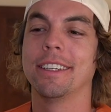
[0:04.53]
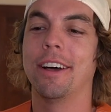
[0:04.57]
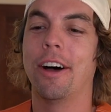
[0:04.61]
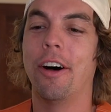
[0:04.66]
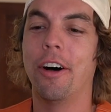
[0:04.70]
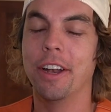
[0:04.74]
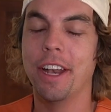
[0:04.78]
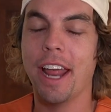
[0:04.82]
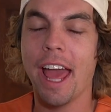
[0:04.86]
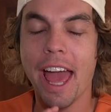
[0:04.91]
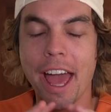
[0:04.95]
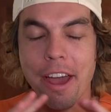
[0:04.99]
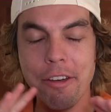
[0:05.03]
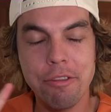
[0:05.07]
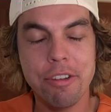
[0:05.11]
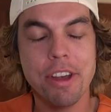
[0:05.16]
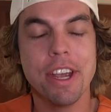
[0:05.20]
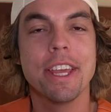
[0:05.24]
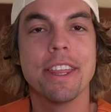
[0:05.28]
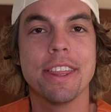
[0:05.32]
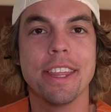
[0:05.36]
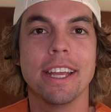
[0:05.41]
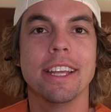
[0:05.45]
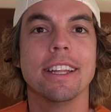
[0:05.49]
on
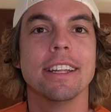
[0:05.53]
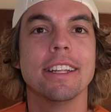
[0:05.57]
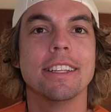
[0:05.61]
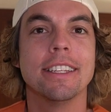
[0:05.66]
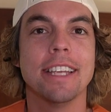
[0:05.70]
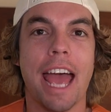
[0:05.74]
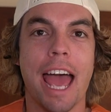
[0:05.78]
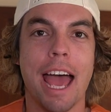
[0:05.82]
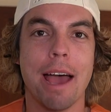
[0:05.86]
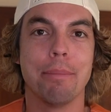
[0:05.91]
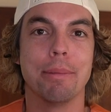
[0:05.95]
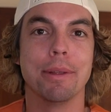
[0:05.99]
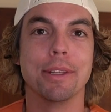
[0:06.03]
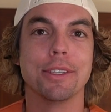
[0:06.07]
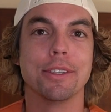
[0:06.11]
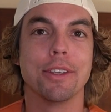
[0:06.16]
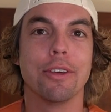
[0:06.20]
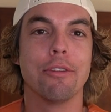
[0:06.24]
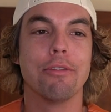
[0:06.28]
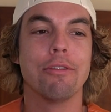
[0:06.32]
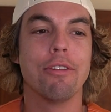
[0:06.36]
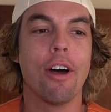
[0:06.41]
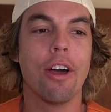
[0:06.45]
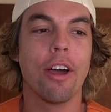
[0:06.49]
everything that's happened
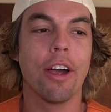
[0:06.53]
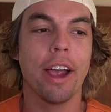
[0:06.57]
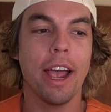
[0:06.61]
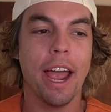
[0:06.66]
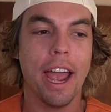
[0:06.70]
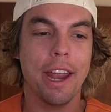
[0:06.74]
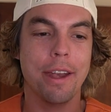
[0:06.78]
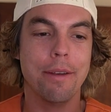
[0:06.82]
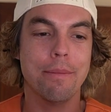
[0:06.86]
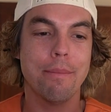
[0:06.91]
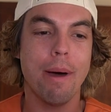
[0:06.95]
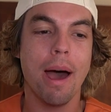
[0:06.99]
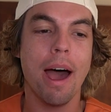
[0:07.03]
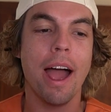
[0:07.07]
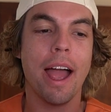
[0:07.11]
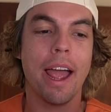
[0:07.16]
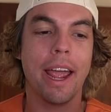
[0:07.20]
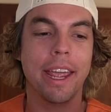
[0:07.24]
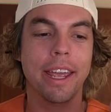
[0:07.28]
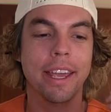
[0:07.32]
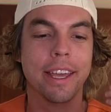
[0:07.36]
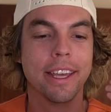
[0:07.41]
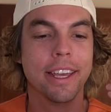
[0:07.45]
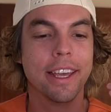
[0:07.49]
so far and
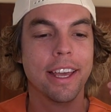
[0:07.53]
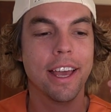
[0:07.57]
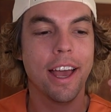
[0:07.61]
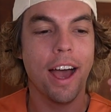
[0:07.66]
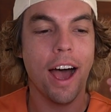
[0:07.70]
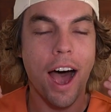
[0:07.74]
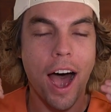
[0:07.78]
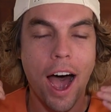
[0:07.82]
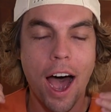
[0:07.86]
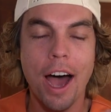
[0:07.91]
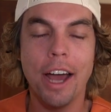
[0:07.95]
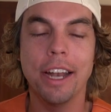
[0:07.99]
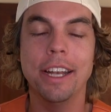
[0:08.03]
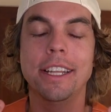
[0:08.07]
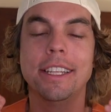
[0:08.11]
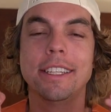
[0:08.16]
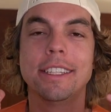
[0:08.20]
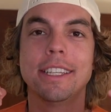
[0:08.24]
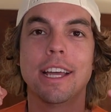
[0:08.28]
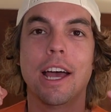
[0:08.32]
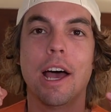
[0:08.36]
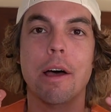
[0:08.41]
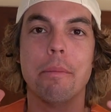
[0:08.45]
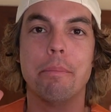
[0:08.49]
my
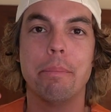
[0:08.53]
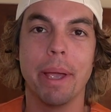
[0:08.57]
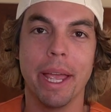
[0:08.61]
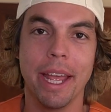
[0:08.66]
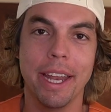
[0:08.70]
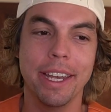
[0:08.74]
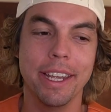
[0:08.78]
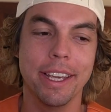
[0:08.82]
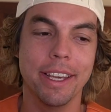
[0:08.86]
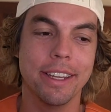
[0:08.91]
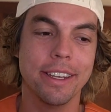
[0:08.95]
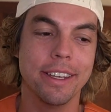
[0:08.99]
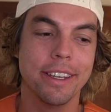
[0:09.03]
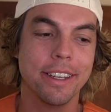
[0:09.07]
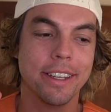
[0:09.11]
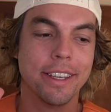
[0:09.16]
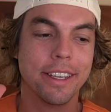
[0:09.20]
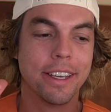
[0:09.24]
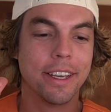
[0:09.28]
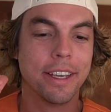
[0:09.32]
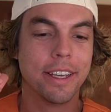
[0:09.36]
honest opinion